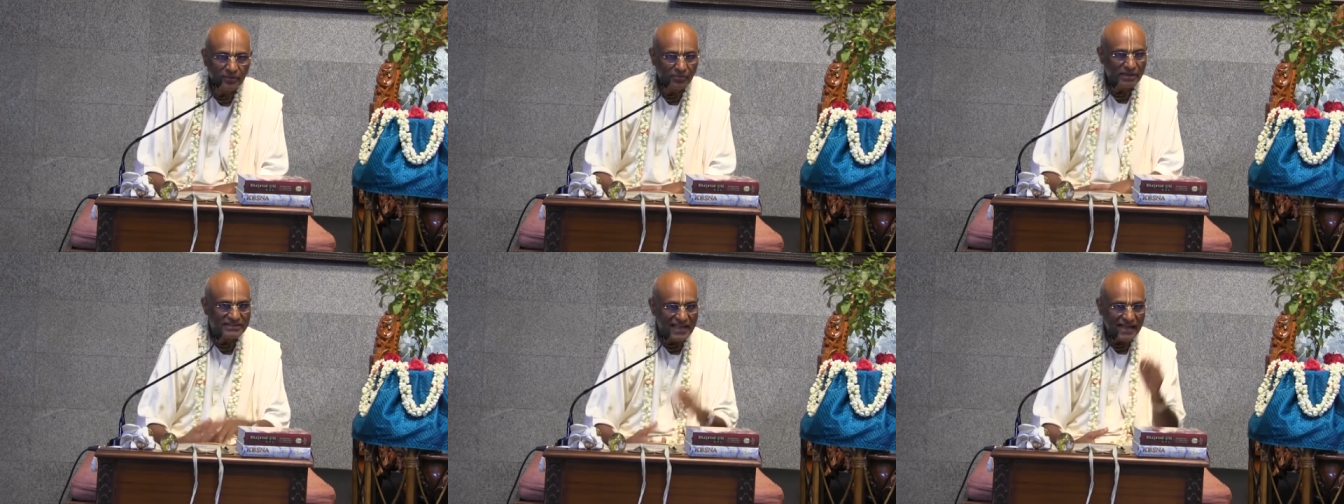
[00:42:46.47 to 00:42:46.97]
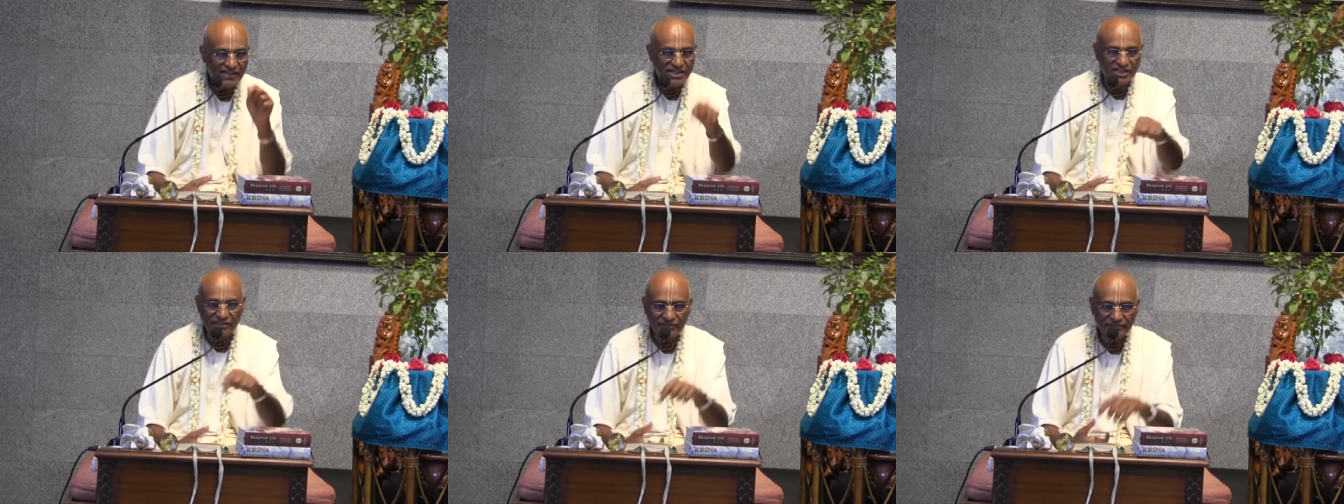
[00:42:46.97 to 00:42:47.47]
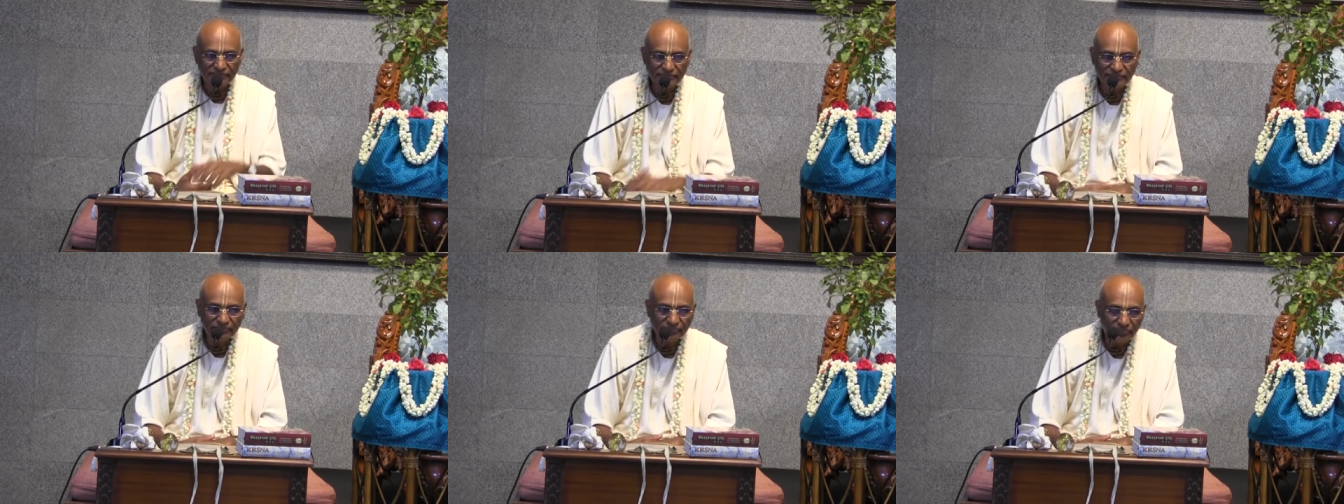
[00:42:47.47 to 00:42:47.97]
by his action,
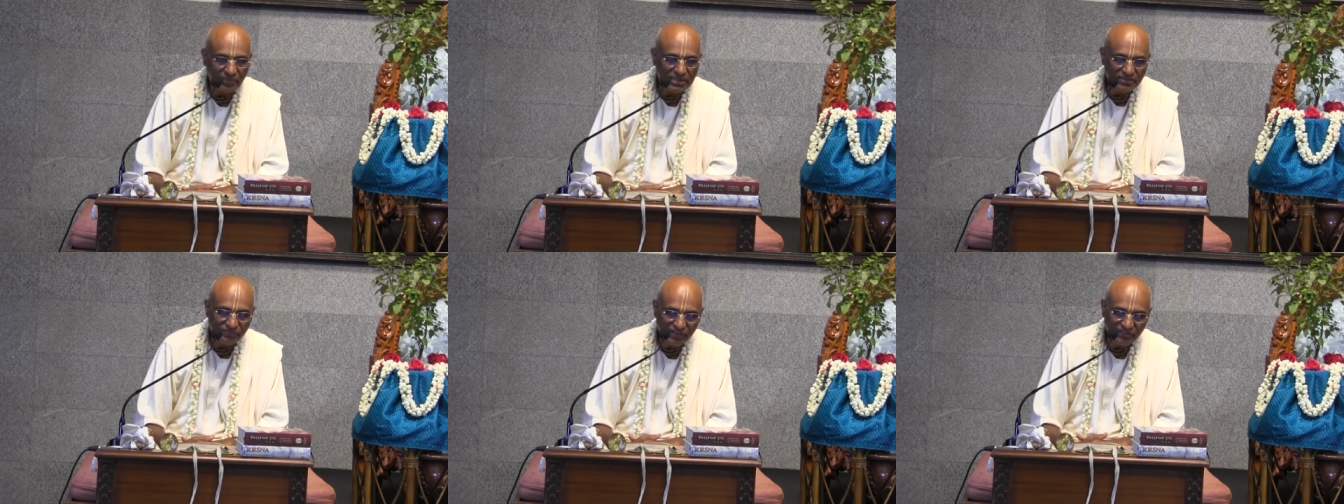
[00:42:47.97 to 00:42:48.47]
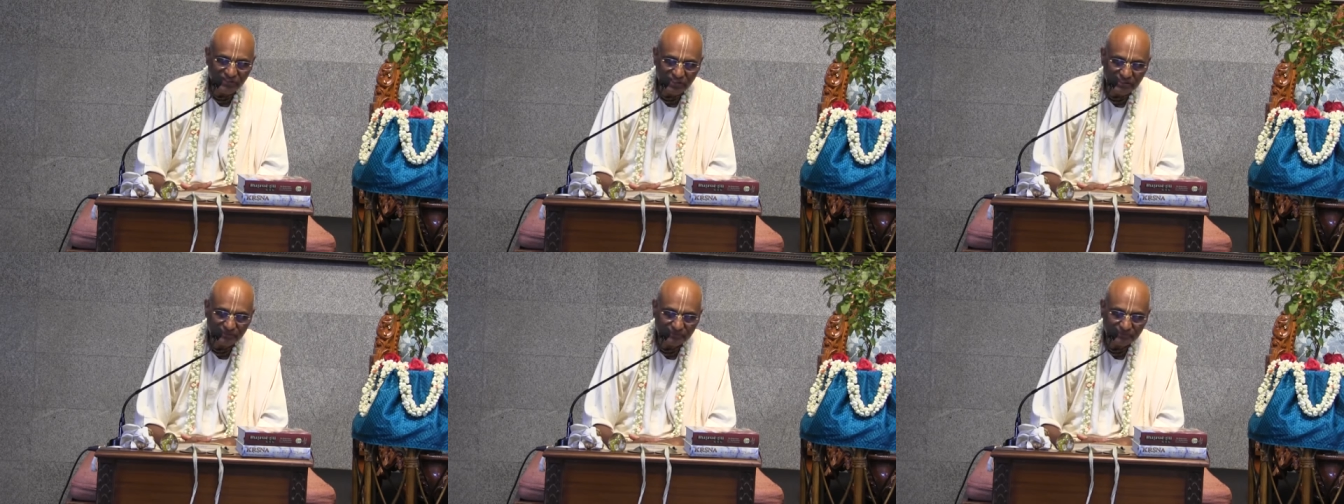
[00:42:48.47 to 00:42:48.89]
by his free will.